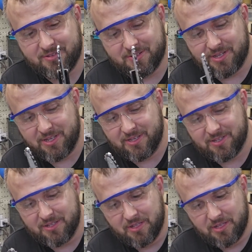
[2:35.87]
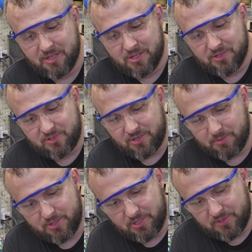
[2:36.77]
Okay. Some
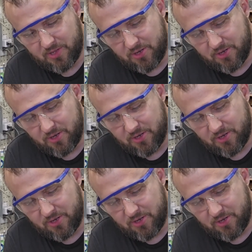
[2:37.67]
of these I